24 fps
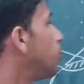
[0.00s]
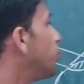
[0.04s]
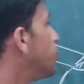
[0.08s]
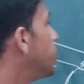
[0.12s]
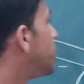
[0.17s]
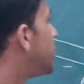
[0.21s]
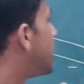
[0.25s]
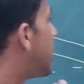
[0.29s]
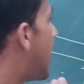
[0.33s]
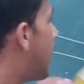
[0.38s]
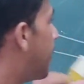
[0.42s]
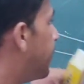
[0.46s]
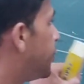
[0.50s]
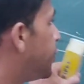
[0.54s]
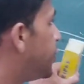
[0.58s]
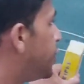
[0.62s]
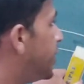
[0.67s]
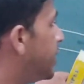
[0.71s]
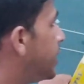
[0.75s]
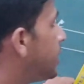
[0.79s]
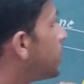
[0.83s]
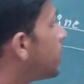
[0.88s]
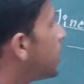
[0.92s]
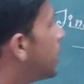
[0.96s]
with
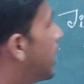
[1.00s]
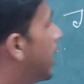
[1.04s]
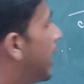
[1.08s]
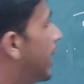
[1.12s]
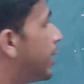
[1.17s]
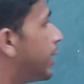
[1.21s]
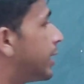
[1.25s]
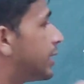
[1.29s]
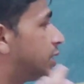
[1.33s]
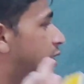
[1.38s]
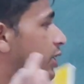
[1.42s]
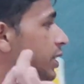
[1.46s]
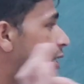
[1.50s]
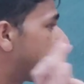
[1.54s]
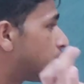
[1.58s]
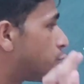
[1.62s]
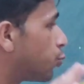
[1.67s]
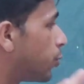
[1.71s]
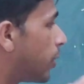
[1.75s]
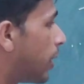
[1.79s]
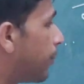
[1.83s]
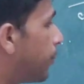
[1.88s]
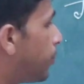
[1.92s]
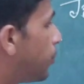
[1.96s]
everything, and
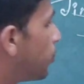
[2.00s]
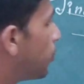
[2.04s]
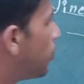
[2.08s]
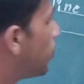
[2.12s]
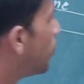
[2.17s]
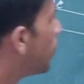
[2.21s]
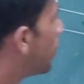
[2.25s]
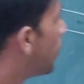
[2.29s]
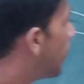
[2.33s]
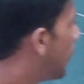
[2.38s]
just we have to